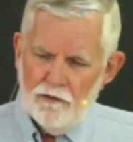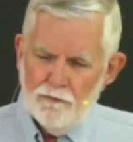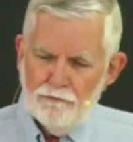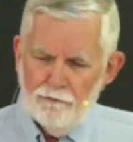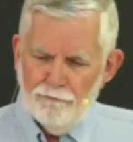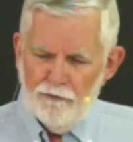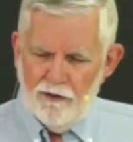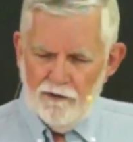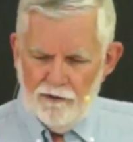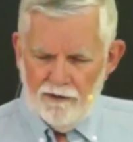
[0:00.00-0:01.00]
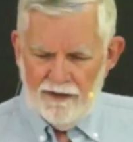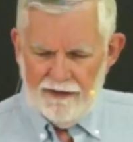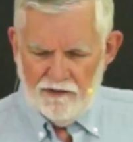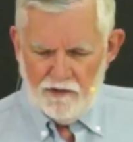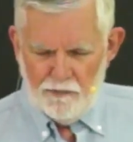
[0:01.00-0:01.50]
to fulfill
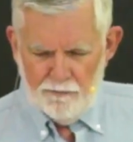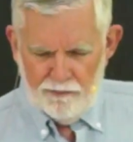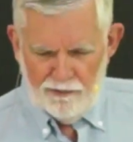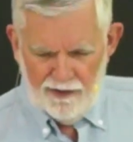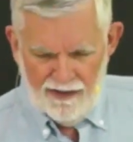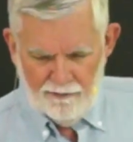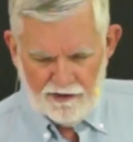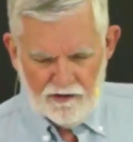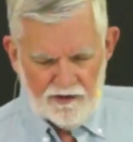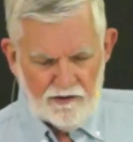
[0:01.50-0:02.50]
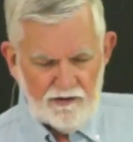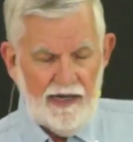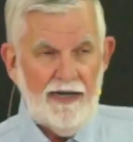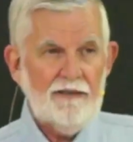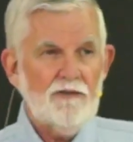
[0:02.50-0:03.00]
his
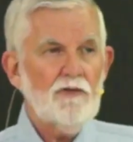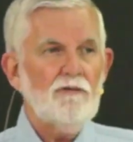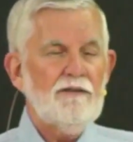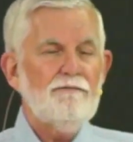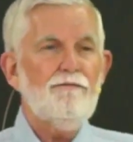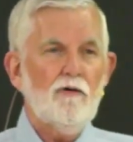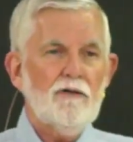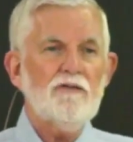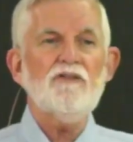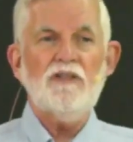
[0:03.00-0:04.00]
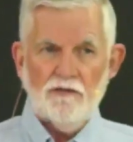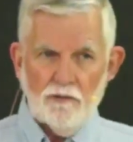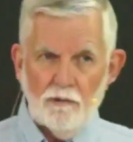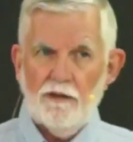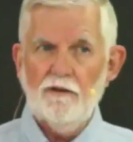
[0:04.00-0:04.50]
promises and to enforce
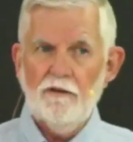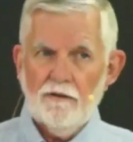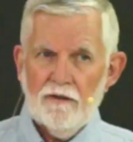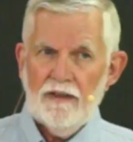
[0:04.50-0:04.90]
his will.